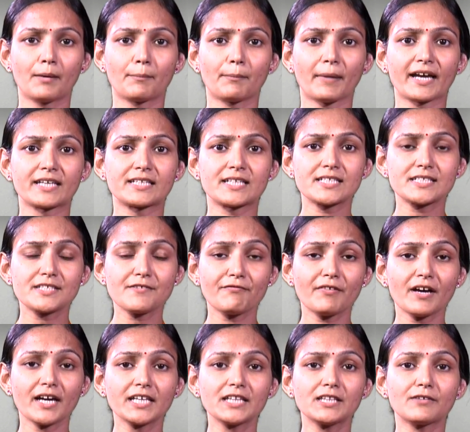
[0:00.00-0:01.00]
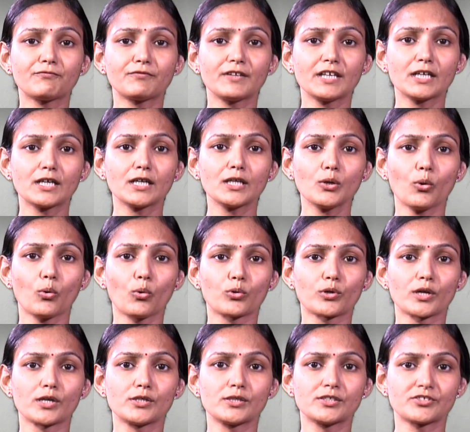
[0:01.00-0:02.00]
By identifying the
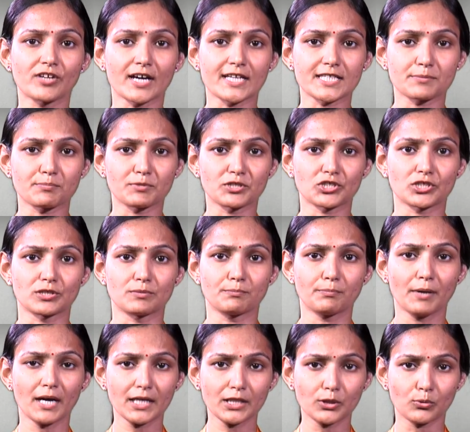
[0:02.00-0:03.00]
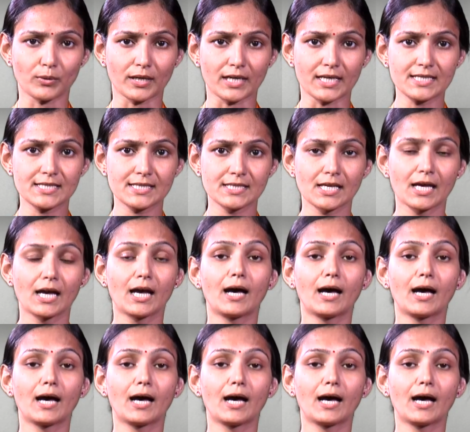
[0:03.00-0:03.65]
fecal-oral transmission pathways,